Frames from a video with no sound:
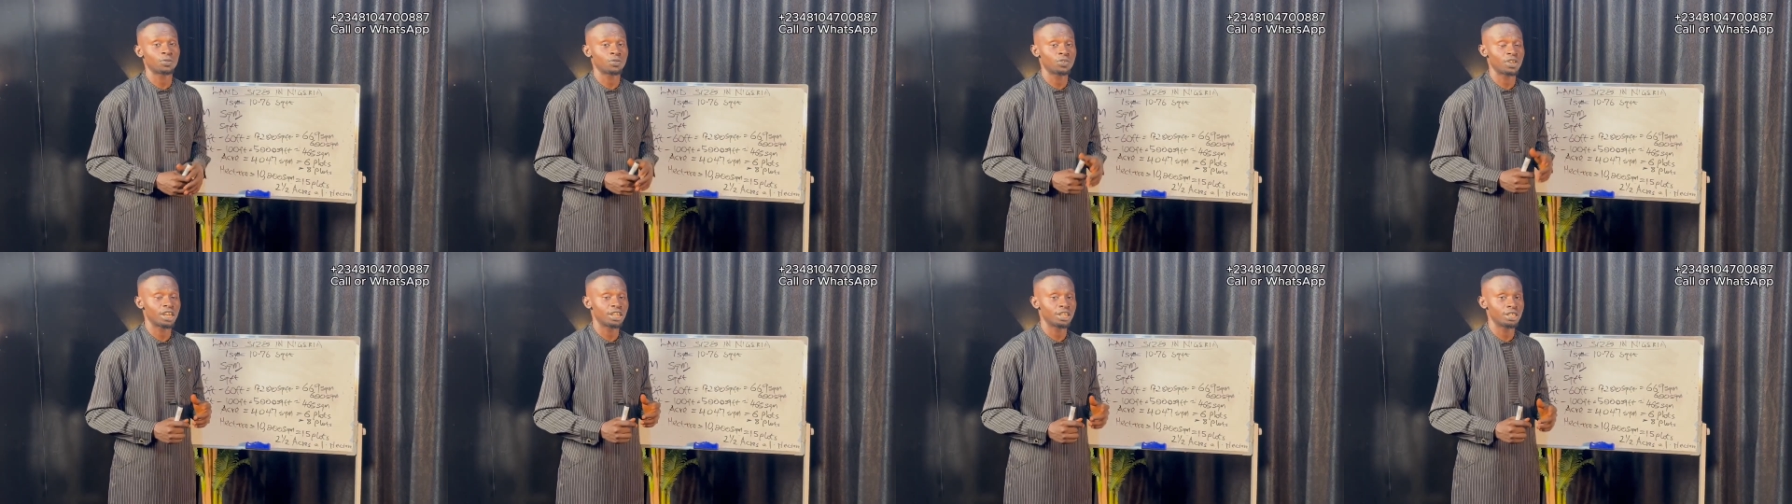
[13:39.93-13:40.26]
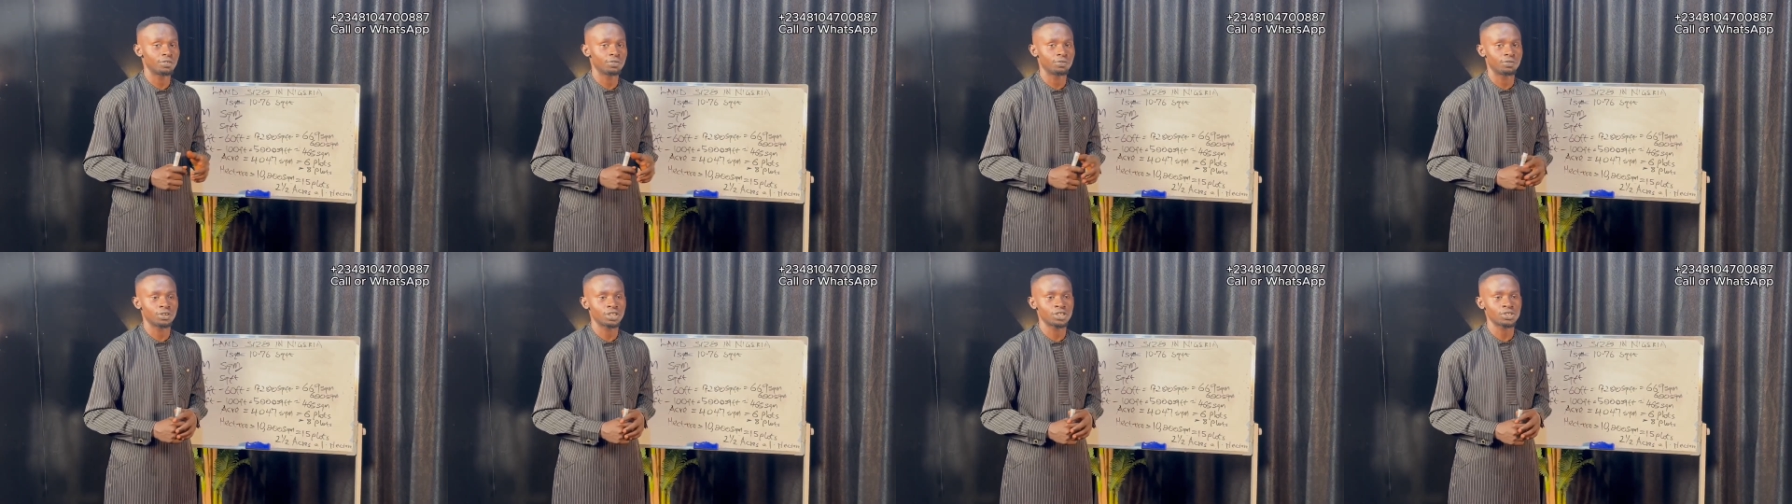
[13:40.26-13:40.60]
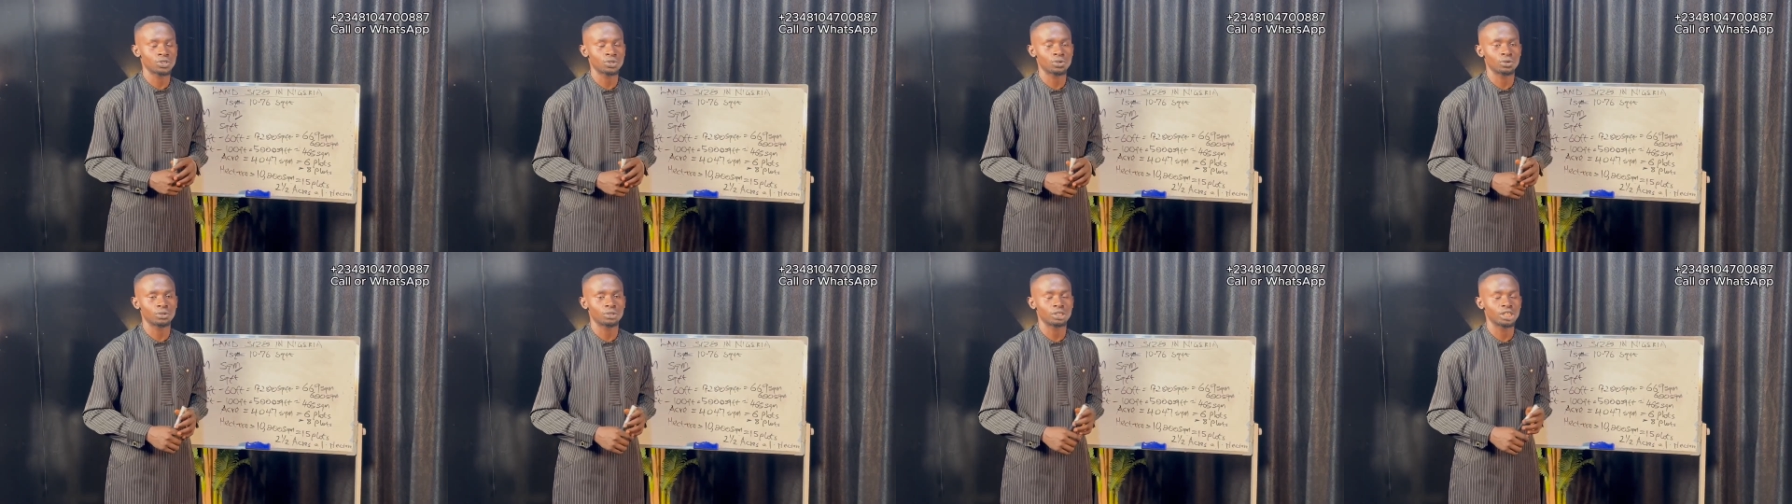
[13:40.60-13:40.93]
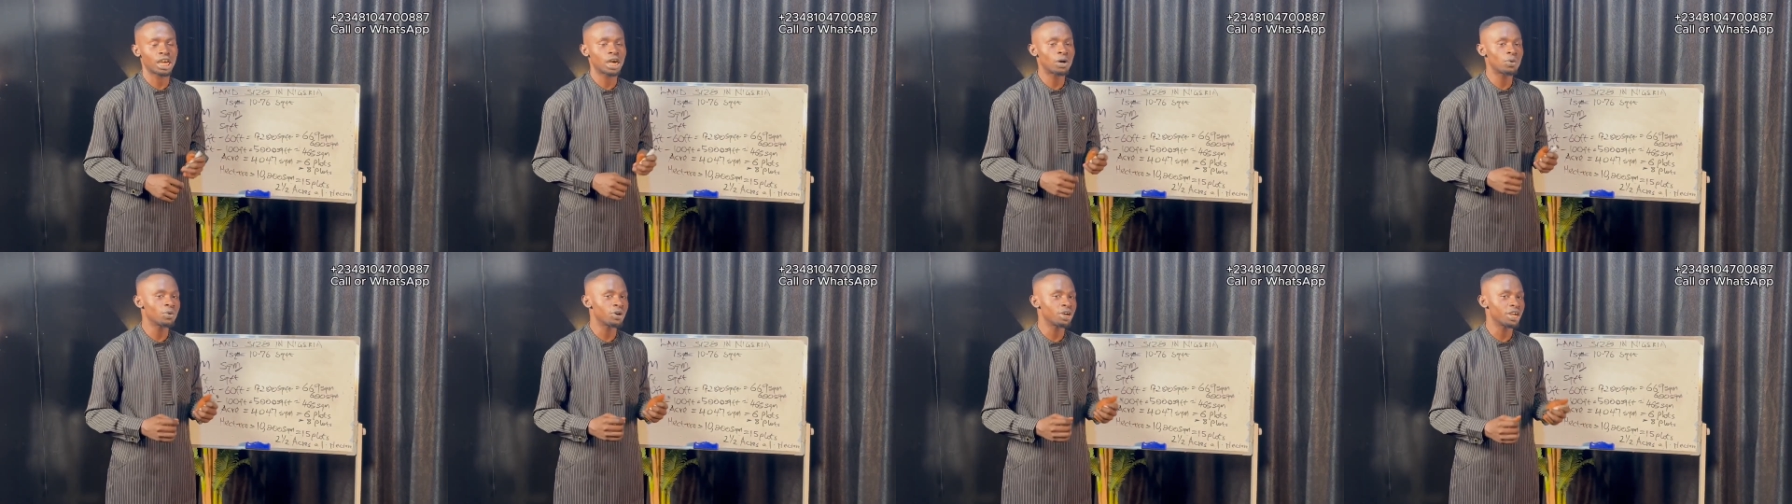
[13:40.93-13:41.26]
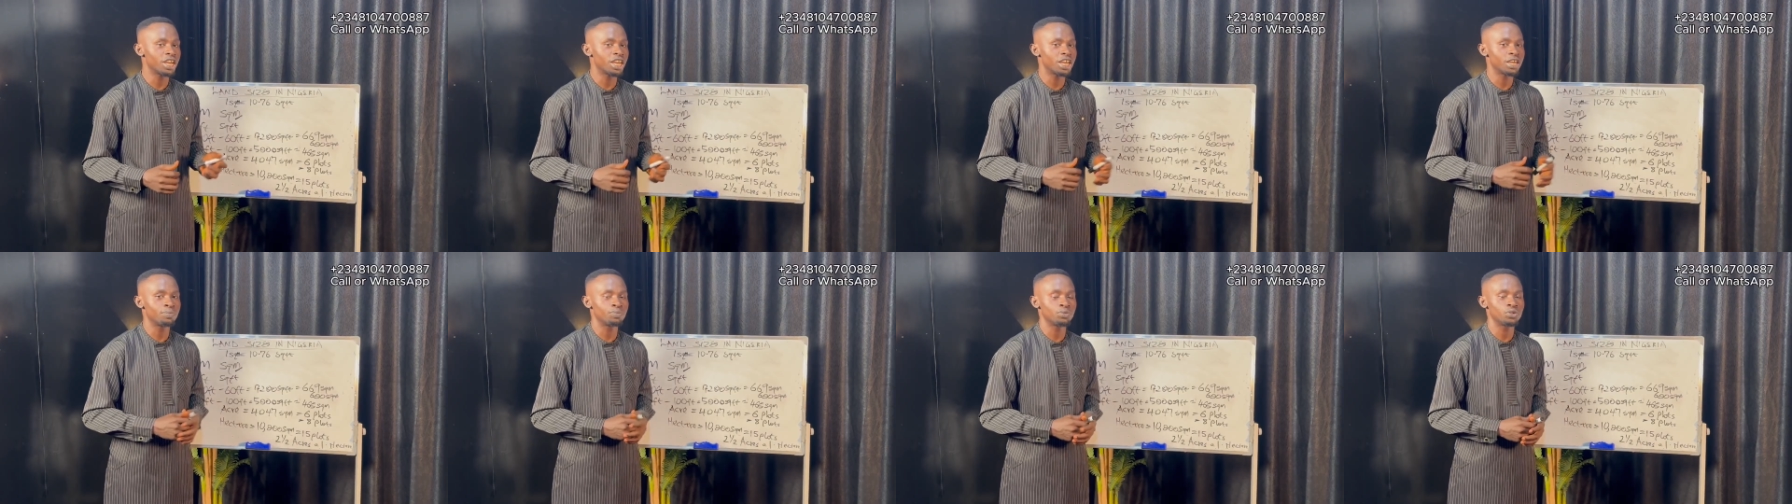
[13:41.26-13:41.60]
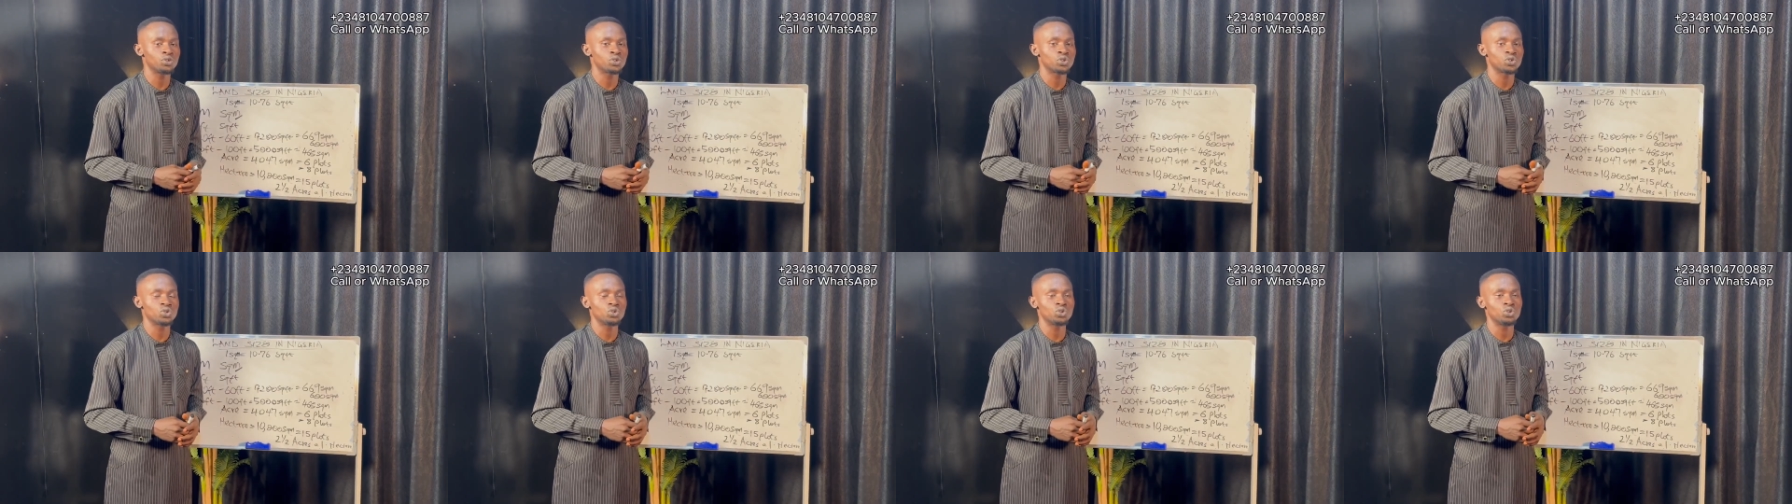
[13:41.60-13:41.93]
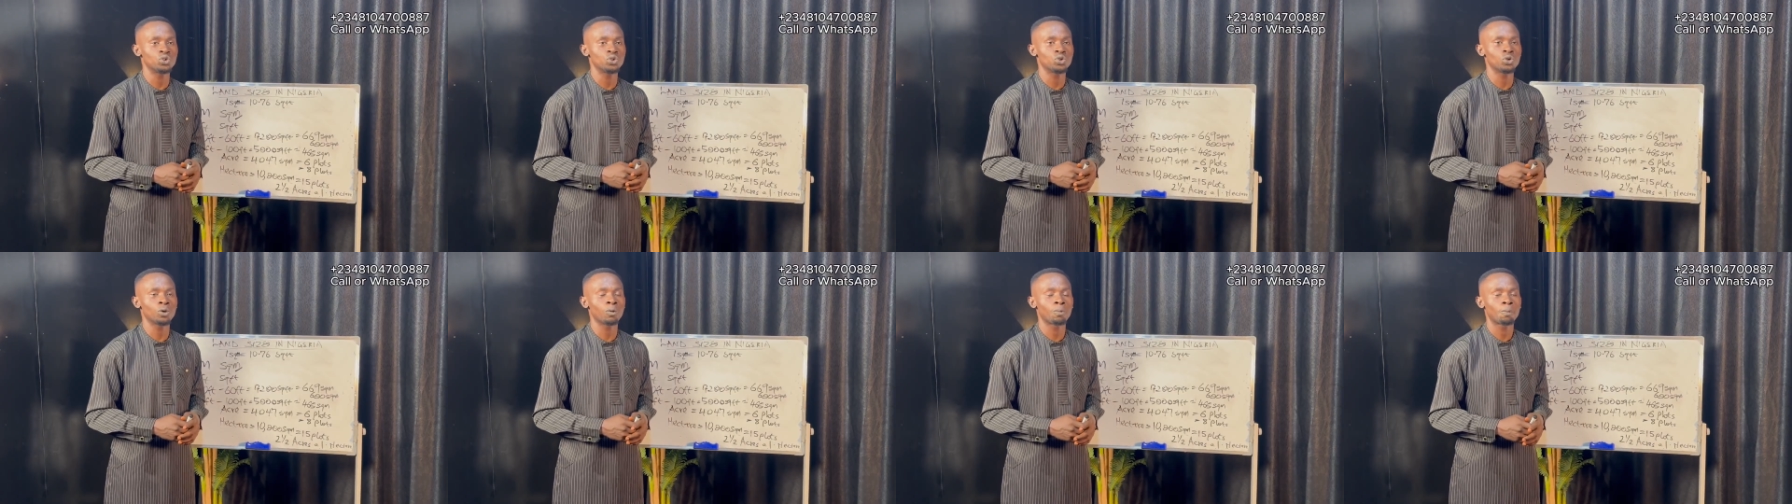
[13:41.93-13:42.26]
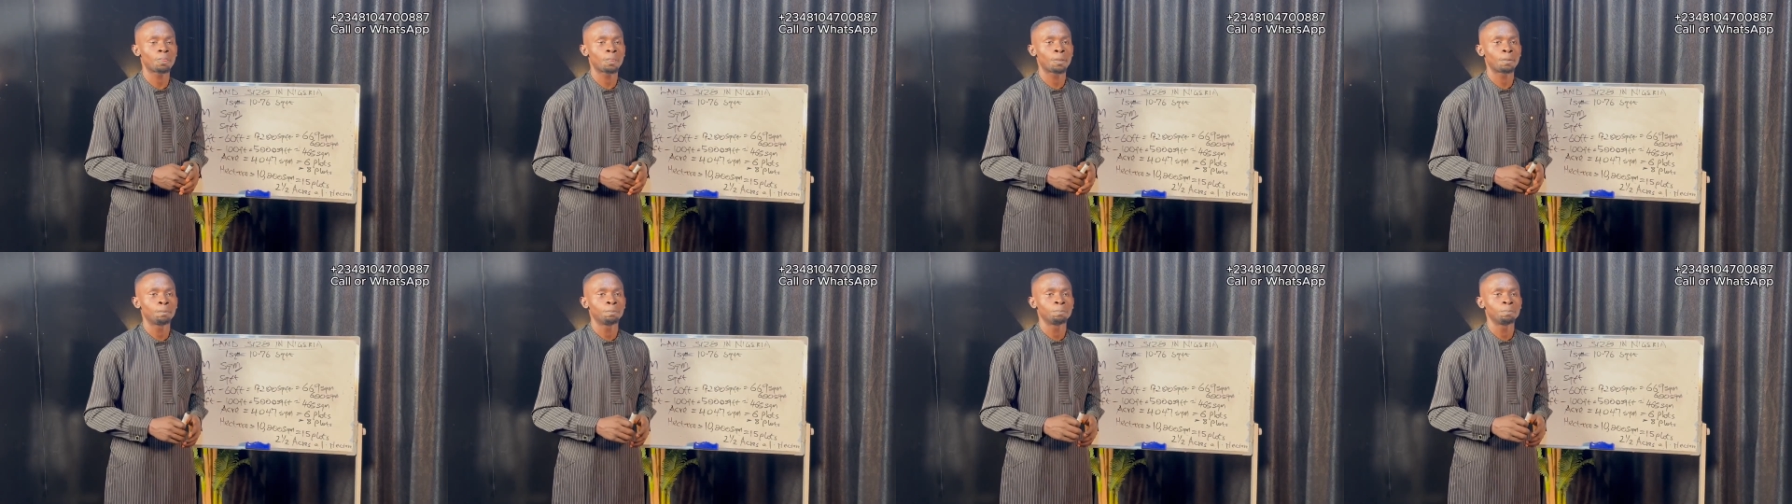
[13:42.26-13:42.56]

If you're an investor, that will help you to know